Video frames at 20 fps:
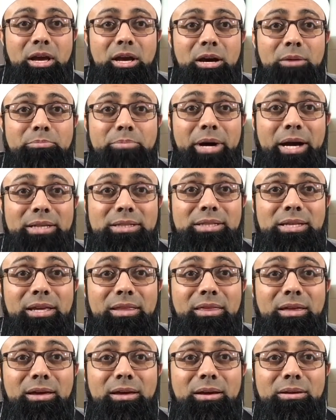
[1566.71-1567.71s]
But
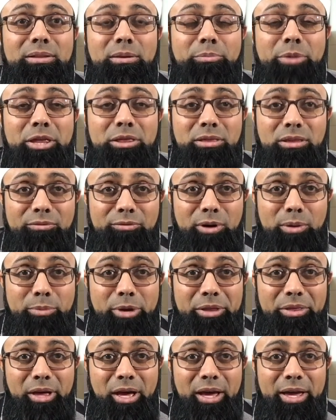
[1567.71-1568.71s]
the, the month of
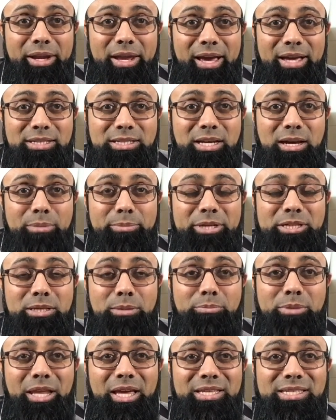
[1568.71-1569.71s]
Ramadan has come as
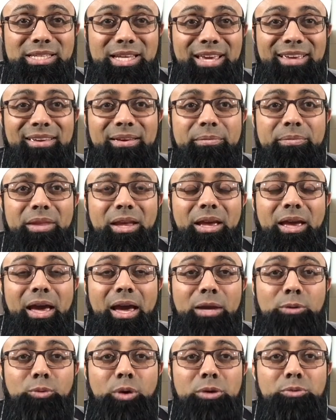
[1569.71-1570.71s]
a blessing.
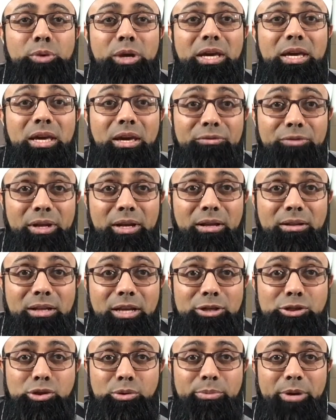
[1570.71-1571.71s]
And when we give in
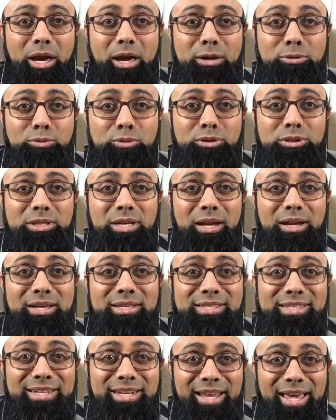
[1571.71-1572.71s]
Allah subhanahu wa
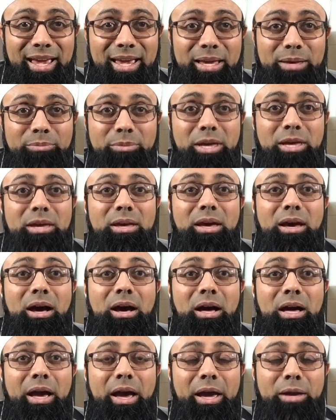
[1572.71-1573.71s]
ta'ala's name
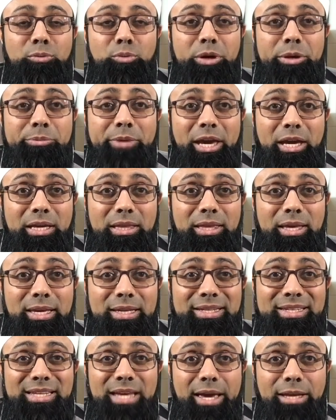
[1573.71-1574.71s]
uh, and we make the
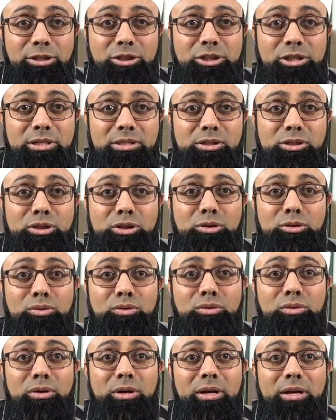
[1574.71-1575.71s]
intentions
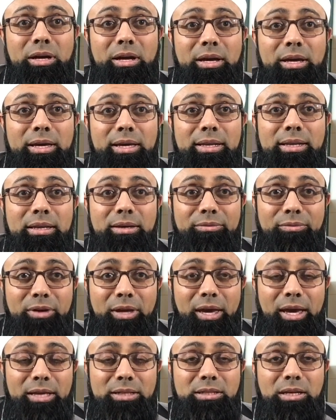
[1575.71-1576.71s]
to uh,
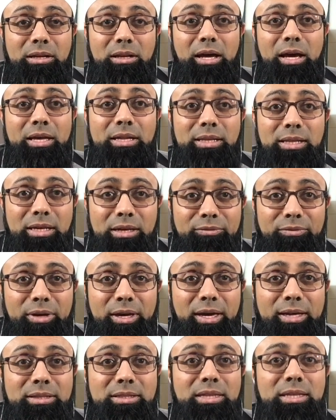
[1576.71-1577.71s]
alleviate, Allah
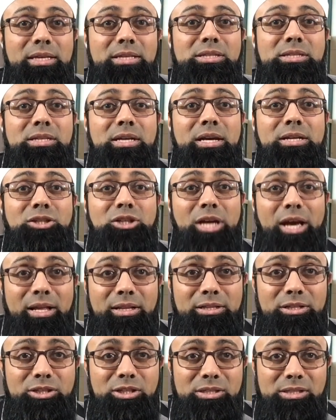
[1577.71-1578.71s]
alleviate these uh,
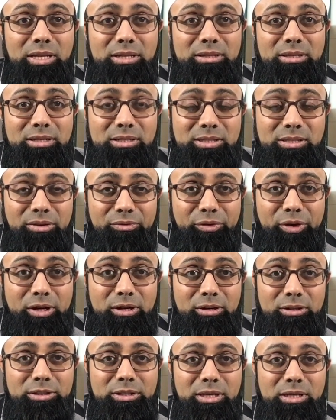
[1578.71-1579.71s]
challenges and these
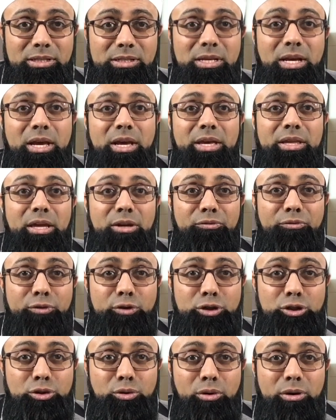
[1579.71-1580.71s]
difficulties, then
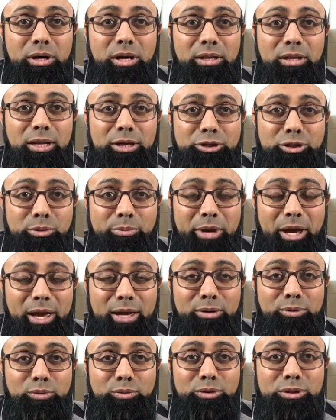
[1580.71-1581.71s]
for sure Allah
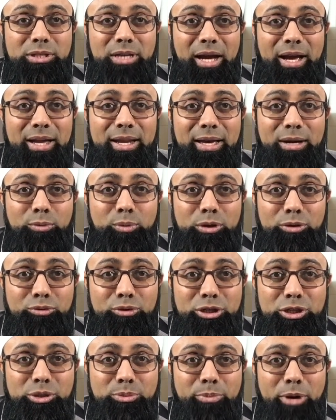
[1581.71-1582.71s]
subhanahu wa ta'ala will
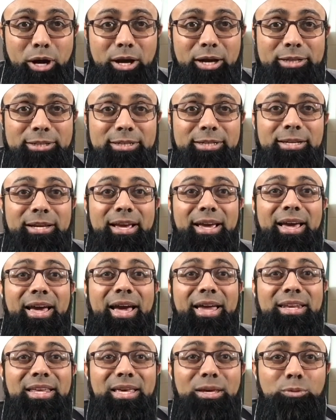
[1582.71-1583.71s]
respond
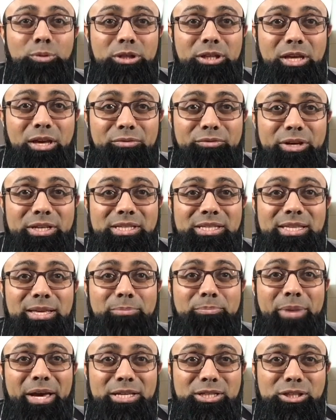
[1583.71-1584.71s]
and He will give us
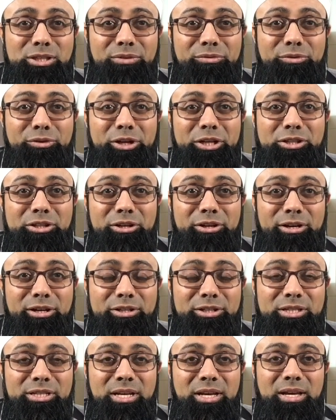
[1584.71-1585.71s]
the best of
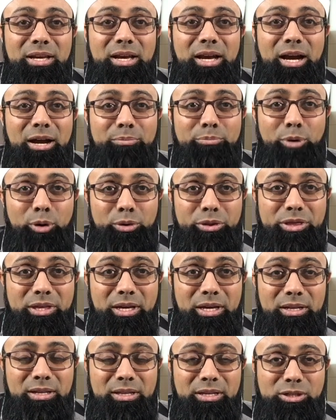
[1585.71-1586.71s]
returns uh, both
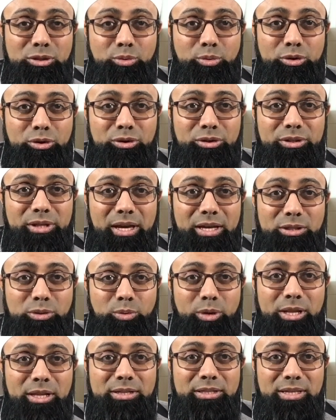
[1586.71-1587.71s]
in this world as
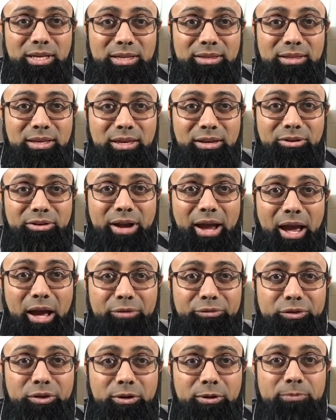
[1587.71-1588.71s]
well as in the
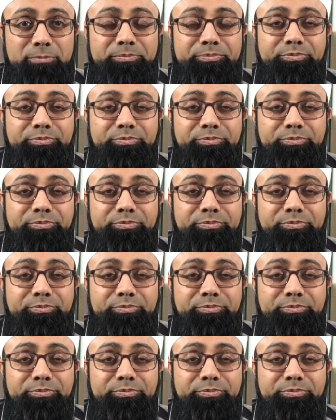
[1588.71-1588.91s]
hereafter.